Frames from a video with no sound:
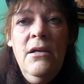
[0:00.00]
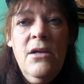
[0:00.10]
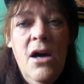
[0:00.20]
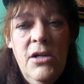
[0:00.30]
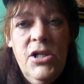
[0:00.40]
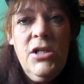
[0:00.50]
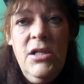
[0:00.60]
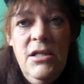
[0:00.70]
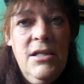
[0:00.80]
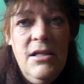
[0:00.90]

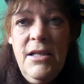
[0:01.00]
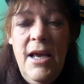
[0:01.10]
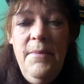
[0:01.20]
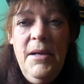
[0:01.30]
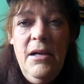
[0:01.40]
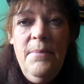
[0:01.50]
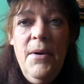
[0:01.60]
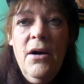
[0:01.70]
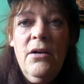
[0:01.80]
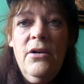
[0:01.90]
consciousnesses came in and
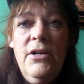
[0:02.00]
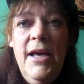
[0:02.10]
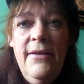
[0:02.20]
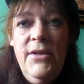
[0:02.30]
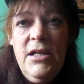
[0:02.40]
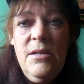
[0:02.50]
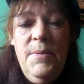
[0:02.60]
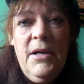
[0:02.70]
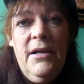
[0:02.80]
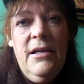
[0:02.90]
partnered to have the
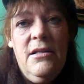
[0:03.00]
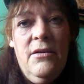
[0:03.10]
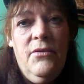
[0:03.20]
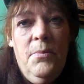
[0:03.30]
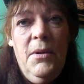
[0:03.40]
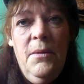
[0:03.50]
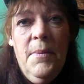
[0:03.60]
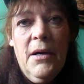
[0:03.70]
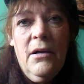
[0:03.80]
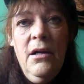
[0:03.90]
experience of the
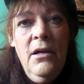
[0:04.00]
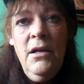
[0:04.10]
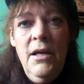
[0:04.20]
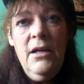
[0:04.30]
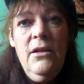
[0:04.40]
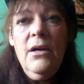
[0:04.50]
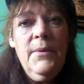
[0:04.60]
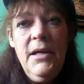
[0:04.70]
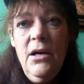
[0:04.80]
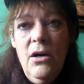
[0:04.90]
bluebird, and there
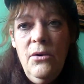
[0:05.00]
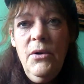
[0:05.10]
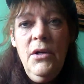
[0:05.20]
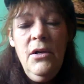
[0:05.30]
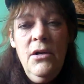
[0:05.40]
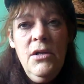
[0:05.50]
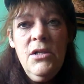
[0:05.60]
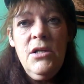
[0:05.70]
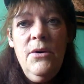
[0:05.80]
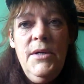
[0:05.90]
we go.
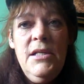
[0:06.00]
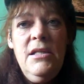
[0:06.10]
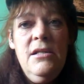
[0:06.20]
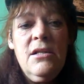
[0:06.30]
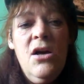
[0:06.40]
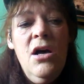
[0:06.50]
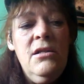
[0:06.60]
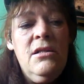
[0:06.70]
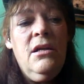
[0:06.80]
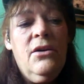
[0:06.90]
So it's this
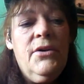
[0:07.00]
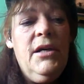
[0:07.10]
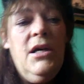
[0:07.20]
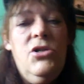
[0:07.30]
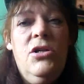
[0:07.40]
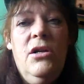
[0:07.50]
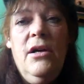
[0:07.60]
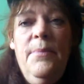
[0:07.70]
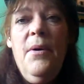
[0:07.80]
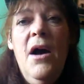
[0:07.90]
constant
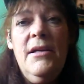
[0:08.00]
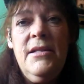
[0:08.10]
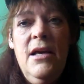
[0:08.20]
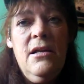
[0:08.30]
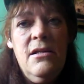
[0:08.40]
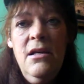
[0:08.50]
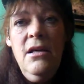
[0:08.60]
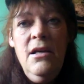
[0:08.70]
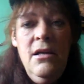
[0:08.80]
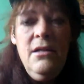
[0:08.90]
creationary process.
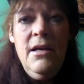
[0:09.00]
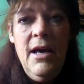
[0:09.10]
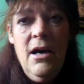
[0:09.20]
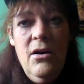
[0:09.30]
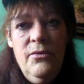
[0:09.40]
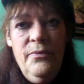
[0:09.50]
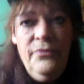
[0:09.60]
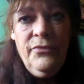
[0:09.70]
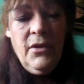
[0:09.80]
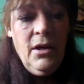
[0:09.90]
Now,
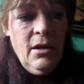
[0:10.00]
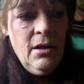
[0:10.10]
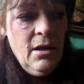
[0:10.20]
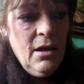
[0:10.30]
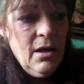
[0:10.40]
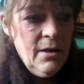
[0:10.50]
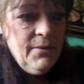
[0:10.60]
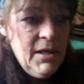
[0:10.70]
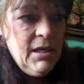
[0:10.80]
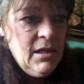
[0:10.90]
uh,
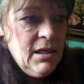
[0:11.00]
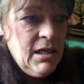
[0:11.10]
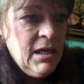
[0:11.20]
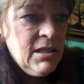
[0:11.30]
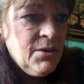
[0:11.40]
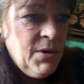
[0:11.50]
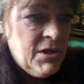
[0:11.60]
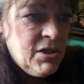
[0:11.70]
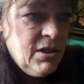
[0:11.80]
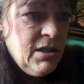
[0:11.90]
then the next
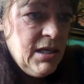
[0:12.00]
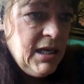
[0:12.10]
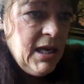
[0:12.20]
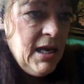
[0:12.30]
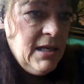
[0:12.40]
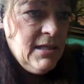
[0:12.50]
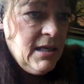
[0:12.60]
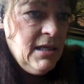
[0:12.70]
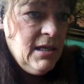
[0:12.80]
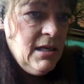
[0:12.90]
question that he has
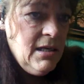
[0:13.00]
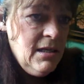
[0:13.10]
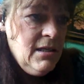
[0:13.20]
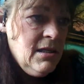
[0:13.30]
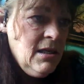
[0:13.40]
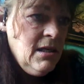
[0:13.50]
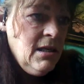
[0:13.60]
is,